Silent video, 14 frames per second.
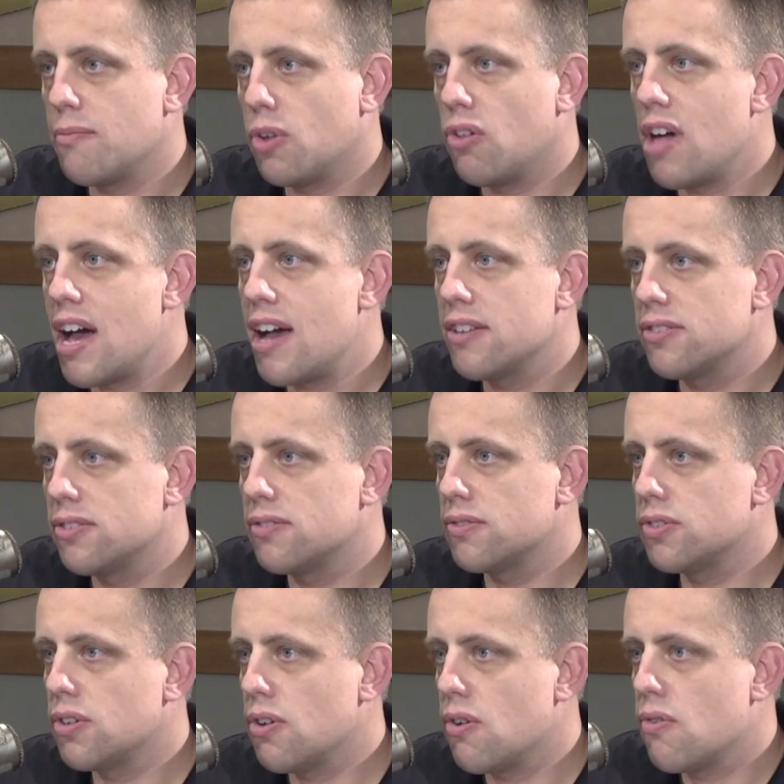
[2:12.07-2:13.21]
class.
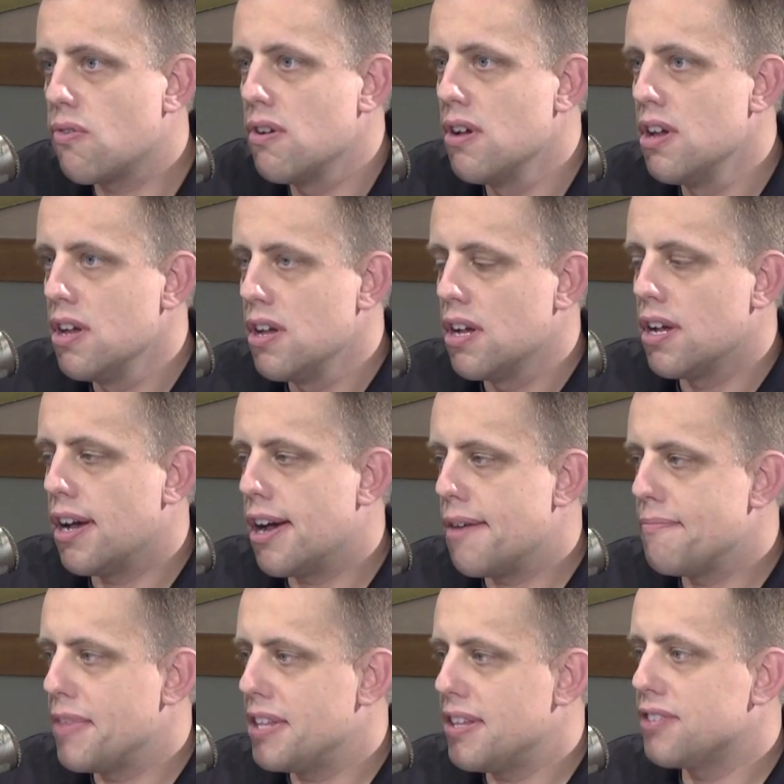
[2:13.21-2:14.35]
So
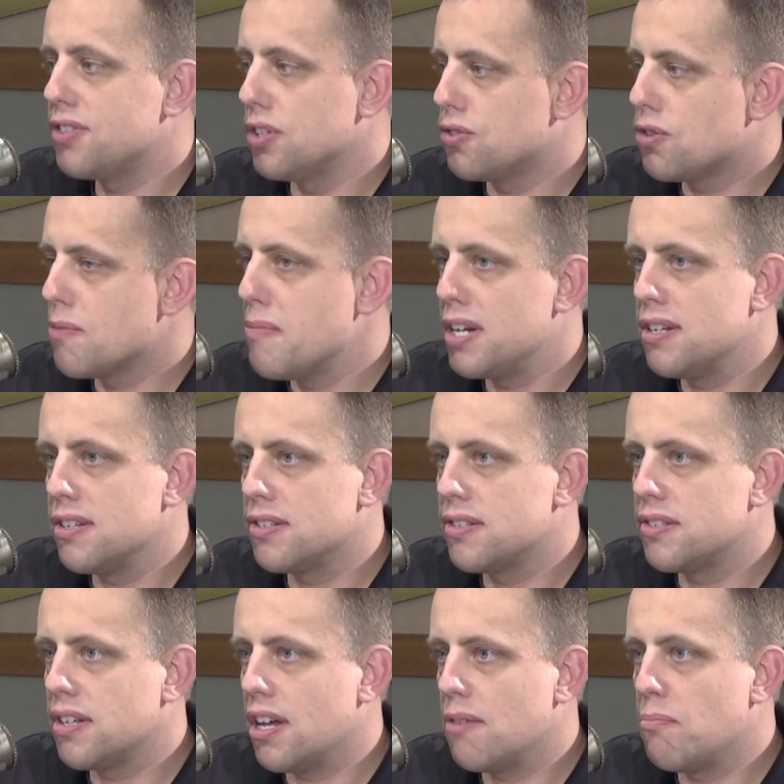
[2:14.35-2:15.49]
that's a
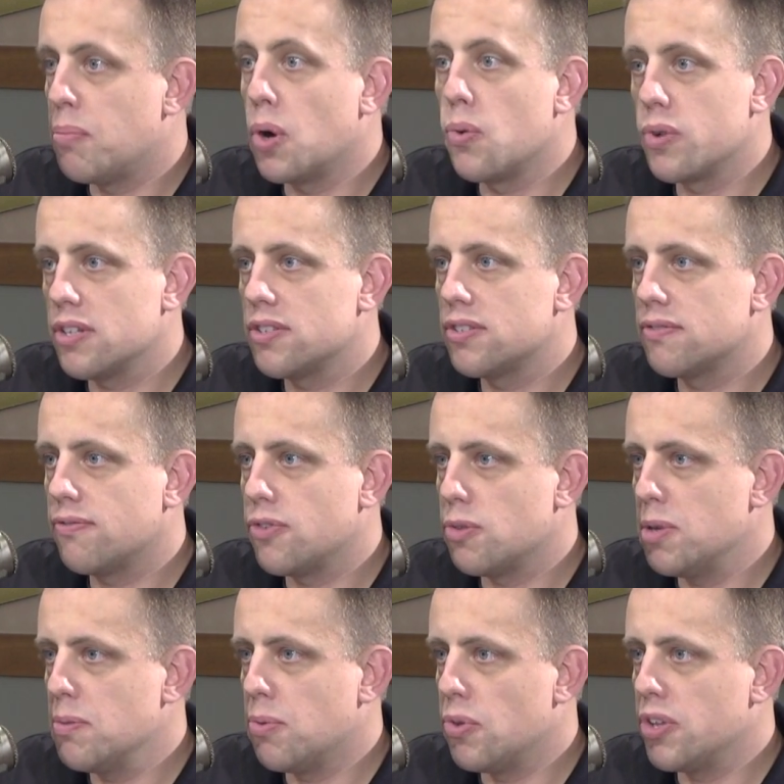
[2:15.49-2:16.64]
tremendous bonus for the
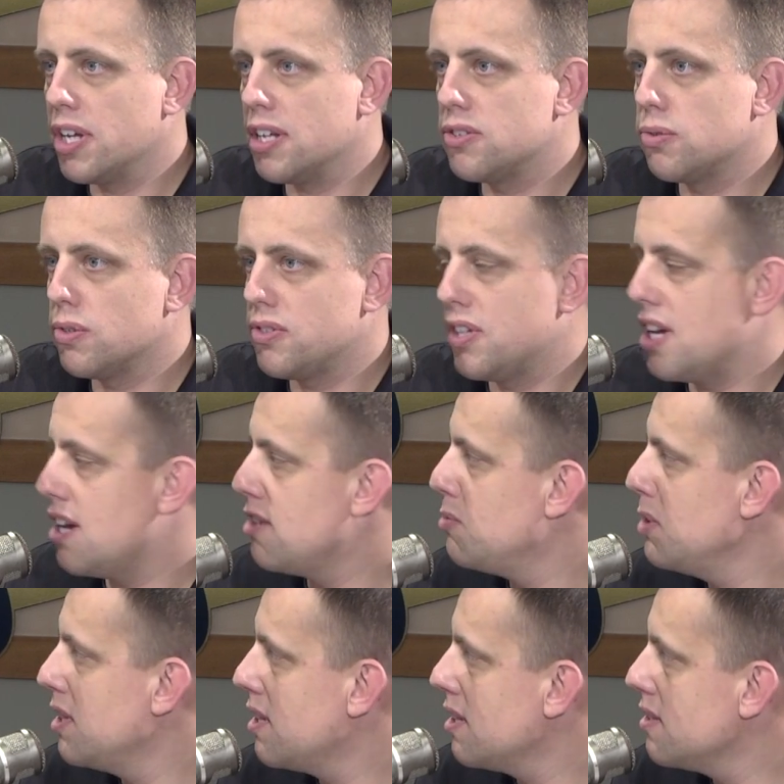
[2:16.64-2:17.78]
people to get to attend,
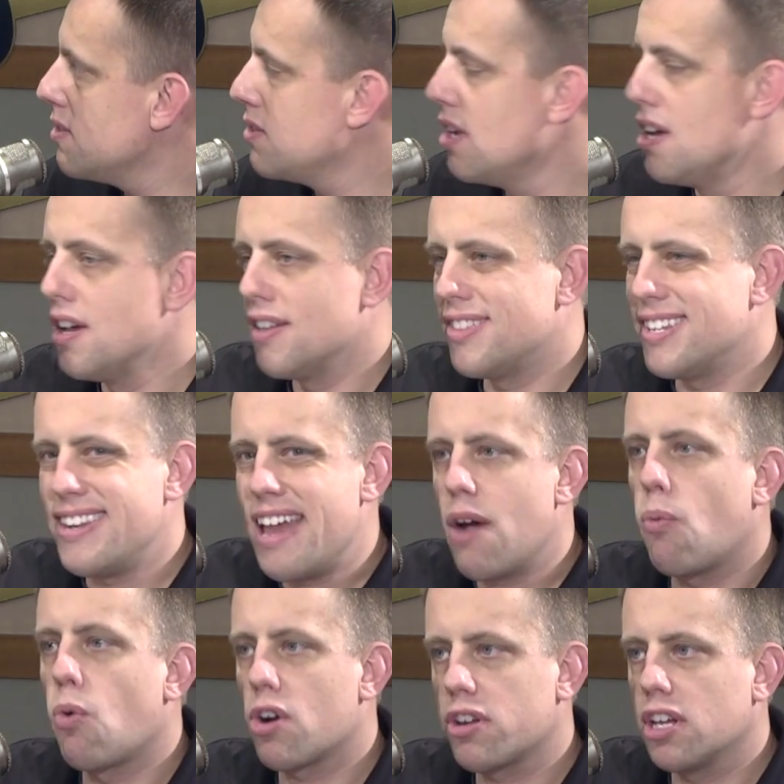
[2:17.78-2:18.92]
because the
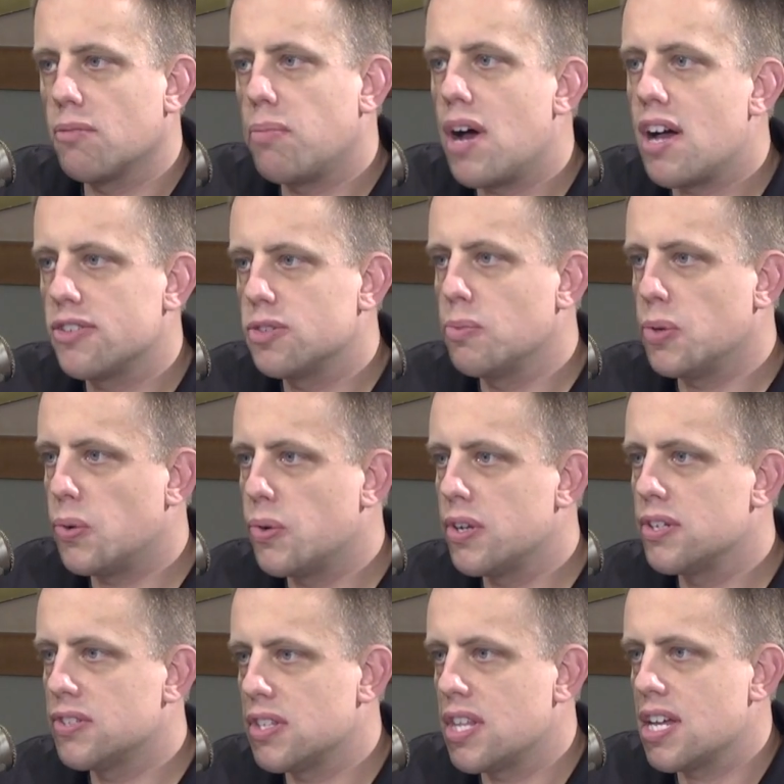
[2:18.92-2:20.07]
networking
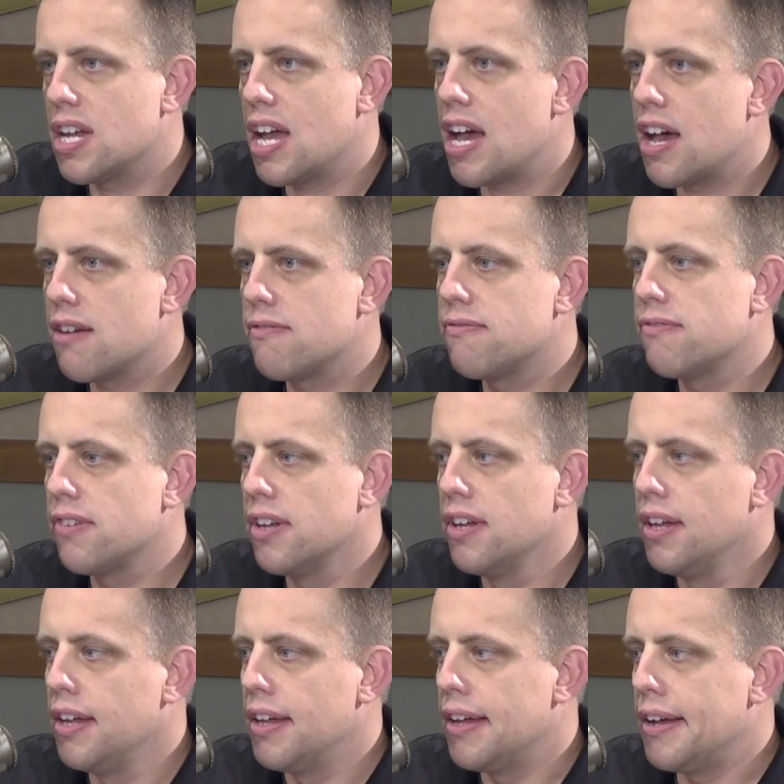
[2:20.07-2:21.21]
possibilities that they have,
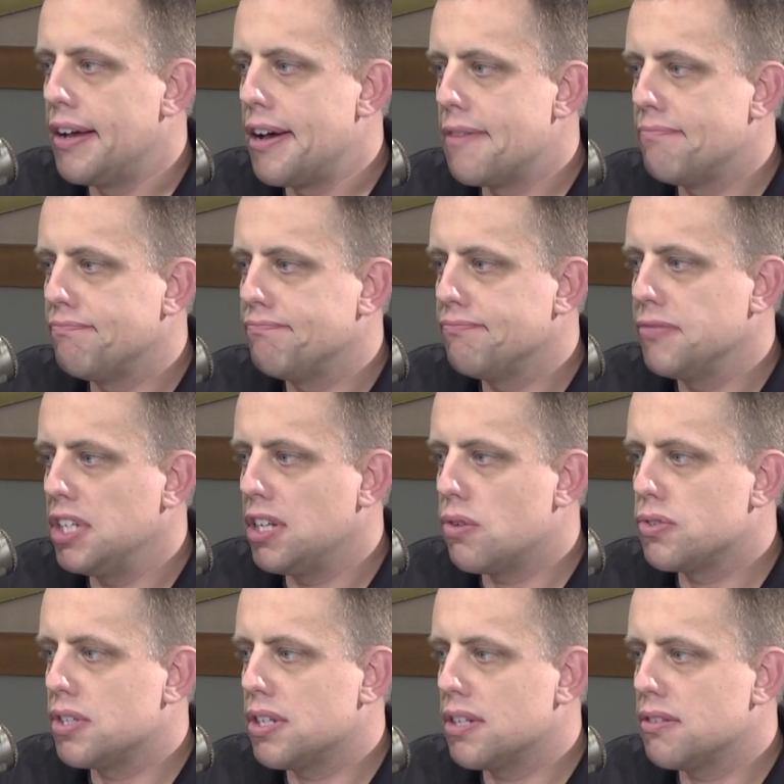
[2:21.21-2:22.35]
to
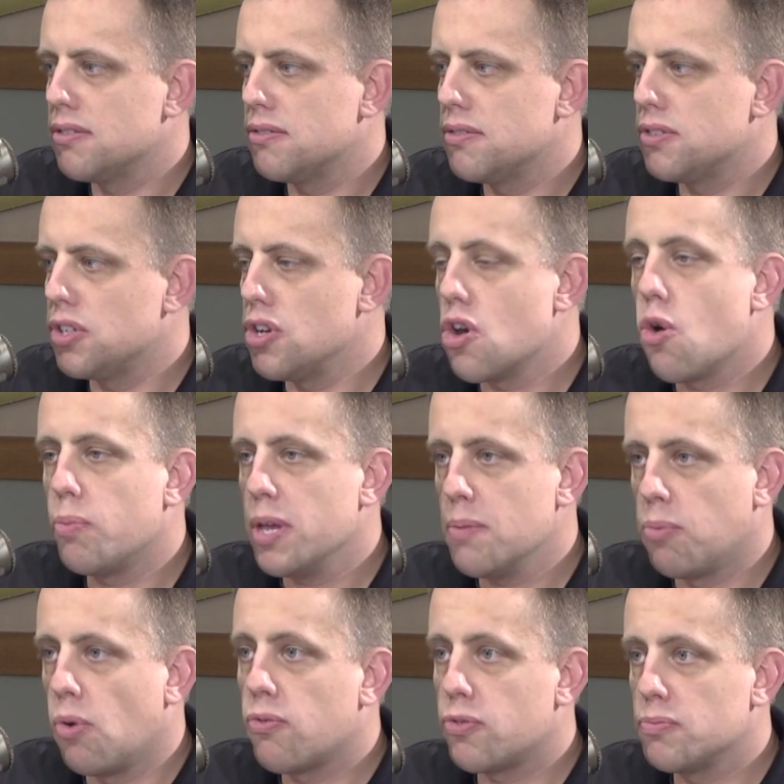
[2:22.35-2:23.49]
know
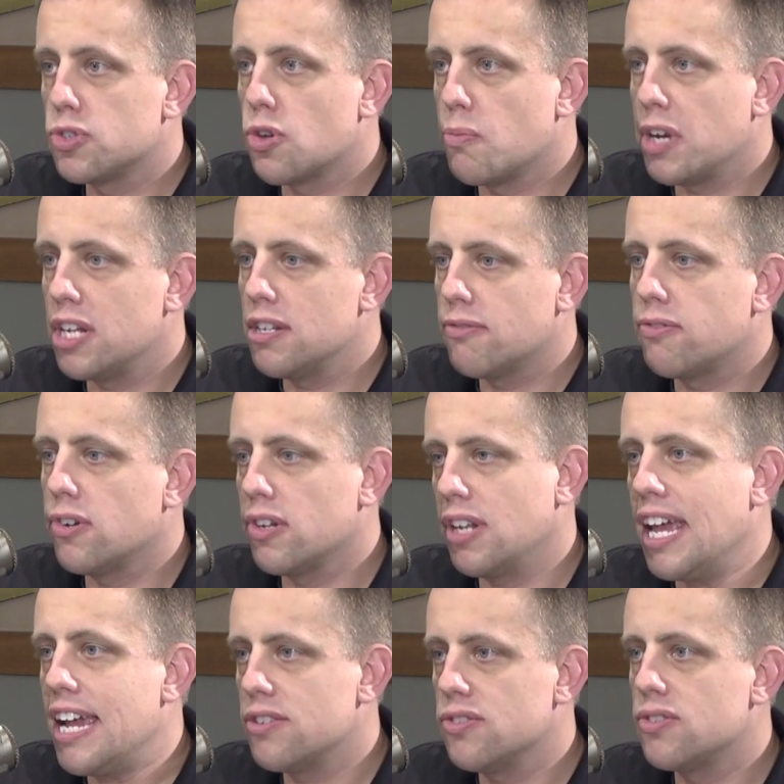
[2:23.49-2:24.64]
people from so many different
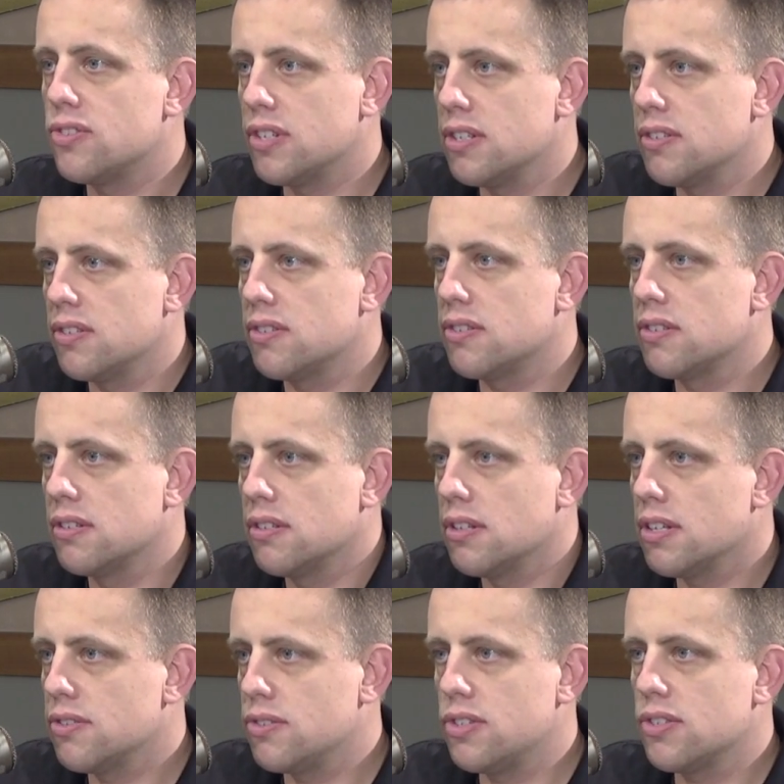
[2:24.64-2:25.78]
agencies
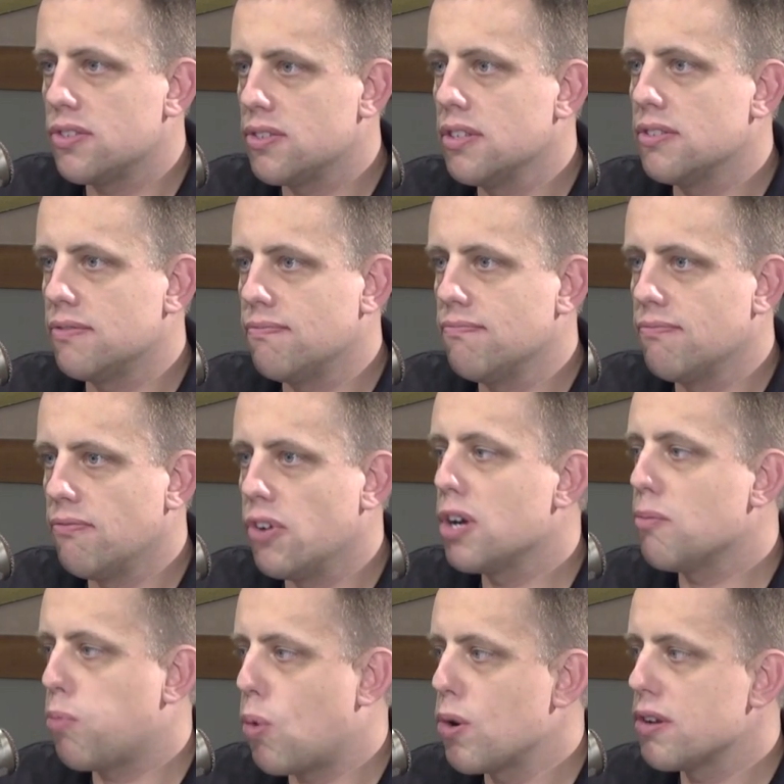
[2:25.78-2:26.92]
it's very
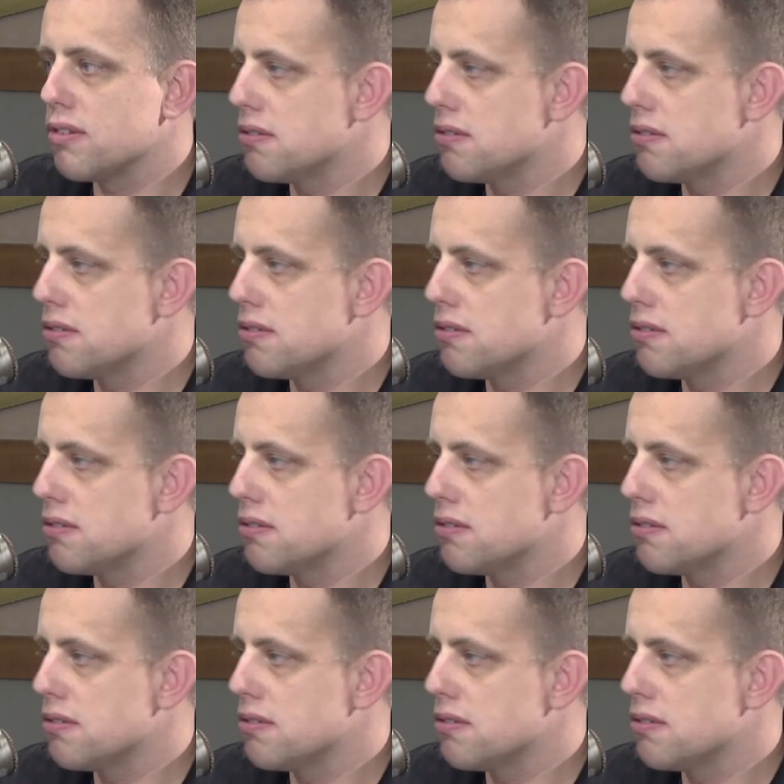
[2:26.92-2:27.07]
important.